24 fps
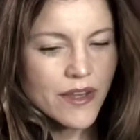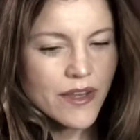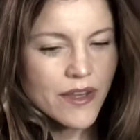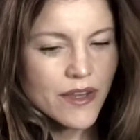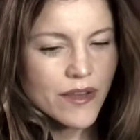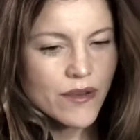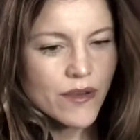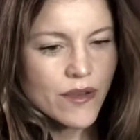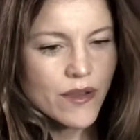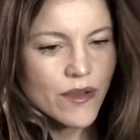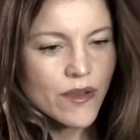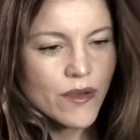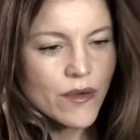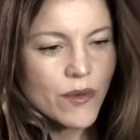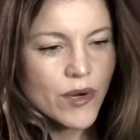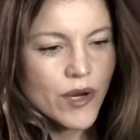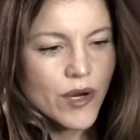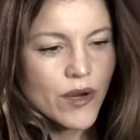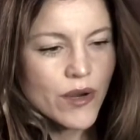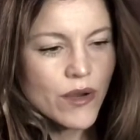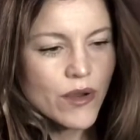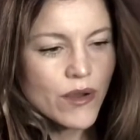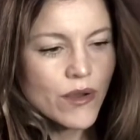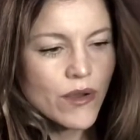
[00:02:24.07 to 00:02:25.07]

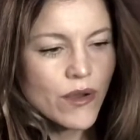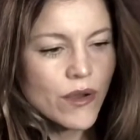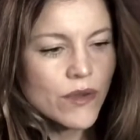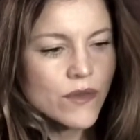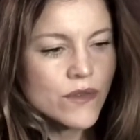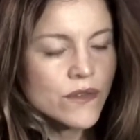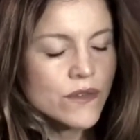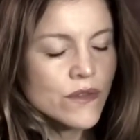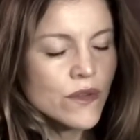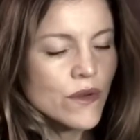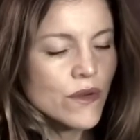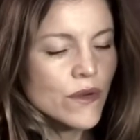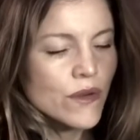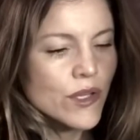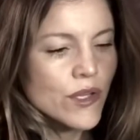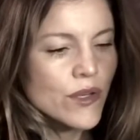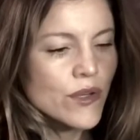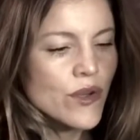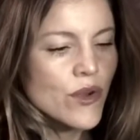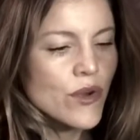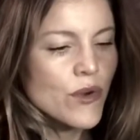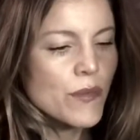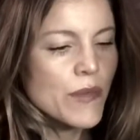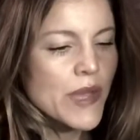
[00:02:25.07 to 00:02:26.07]
we're also,
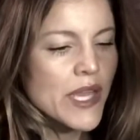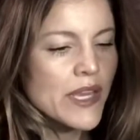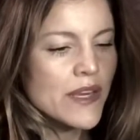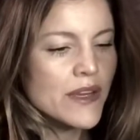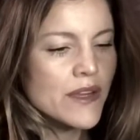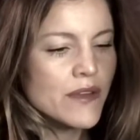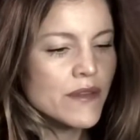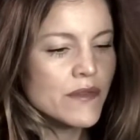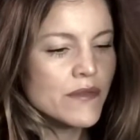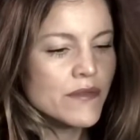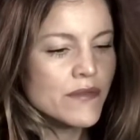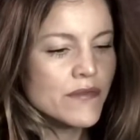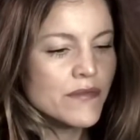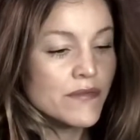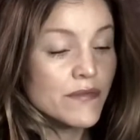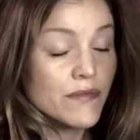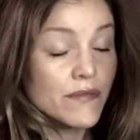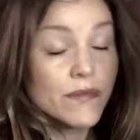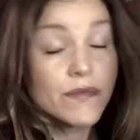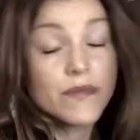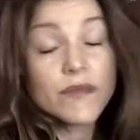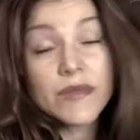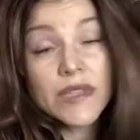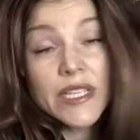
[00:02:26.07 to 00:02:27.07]
made of
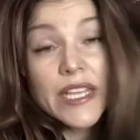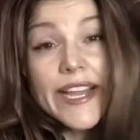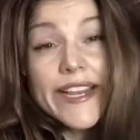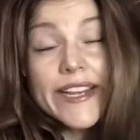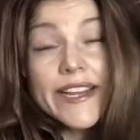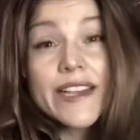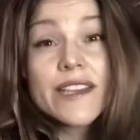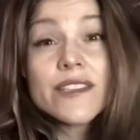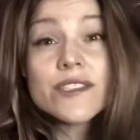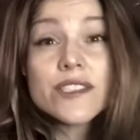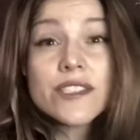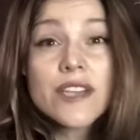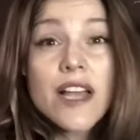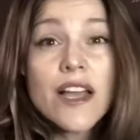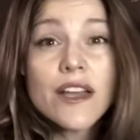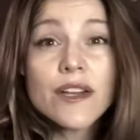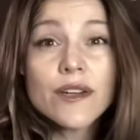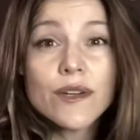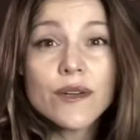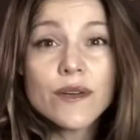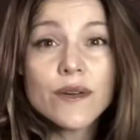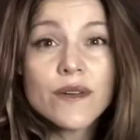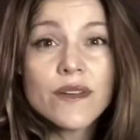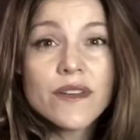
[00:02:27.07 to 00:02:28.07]
light and
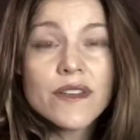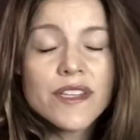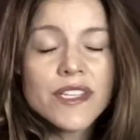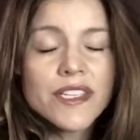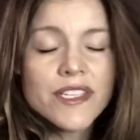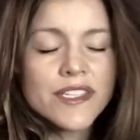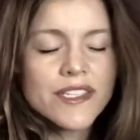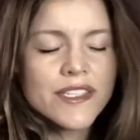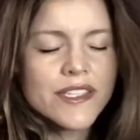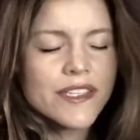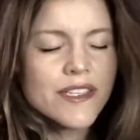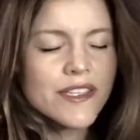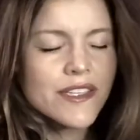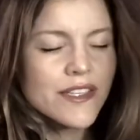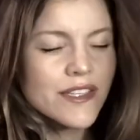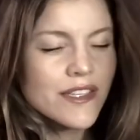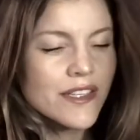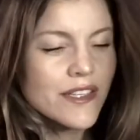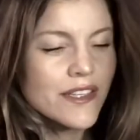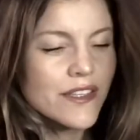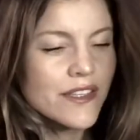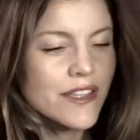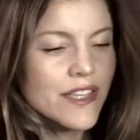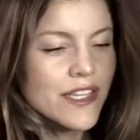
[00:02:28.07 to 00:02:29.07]
shadow, and
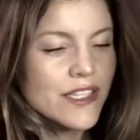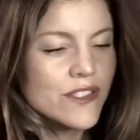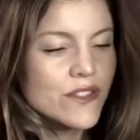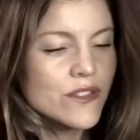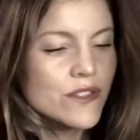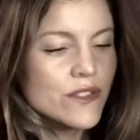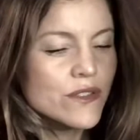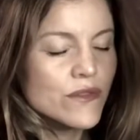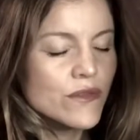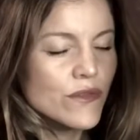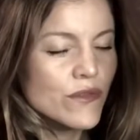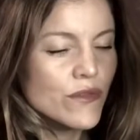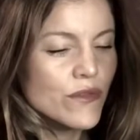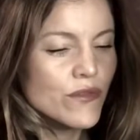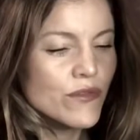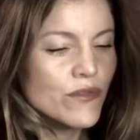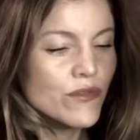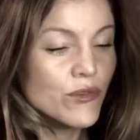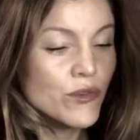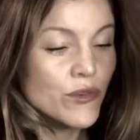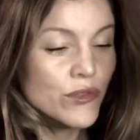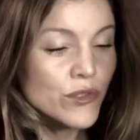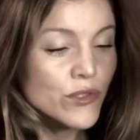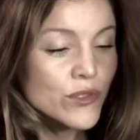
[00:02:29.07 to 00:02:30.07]
that it's
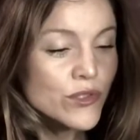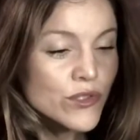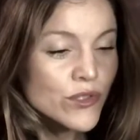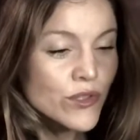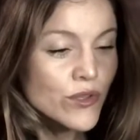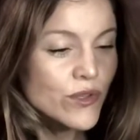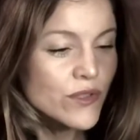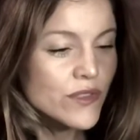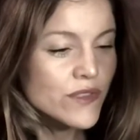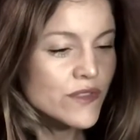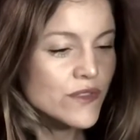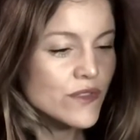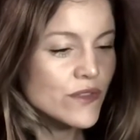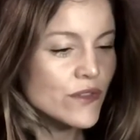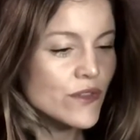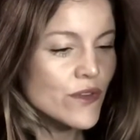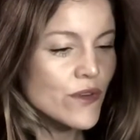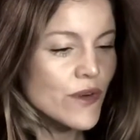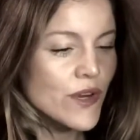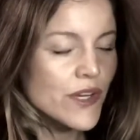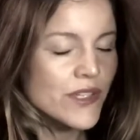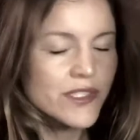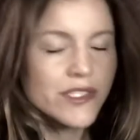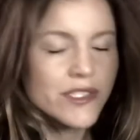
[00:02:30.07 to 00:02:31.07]
crucial to
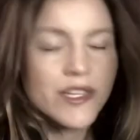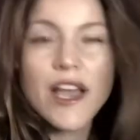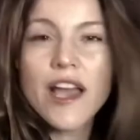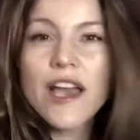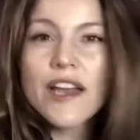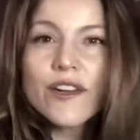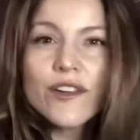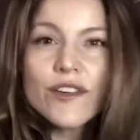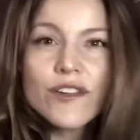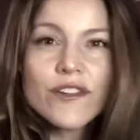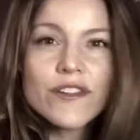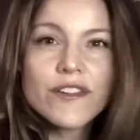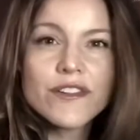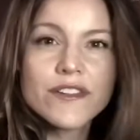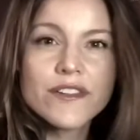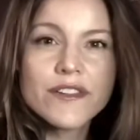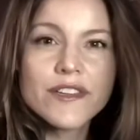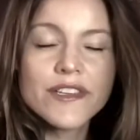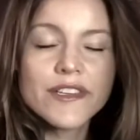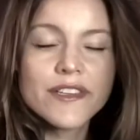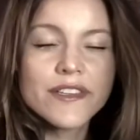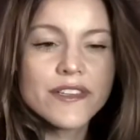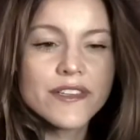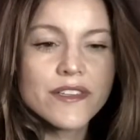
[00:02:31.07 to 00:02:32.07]
know our shadow.
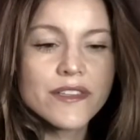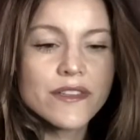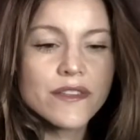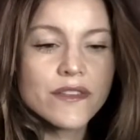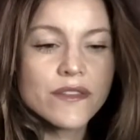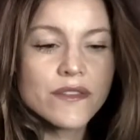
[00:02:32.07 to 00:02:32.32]
And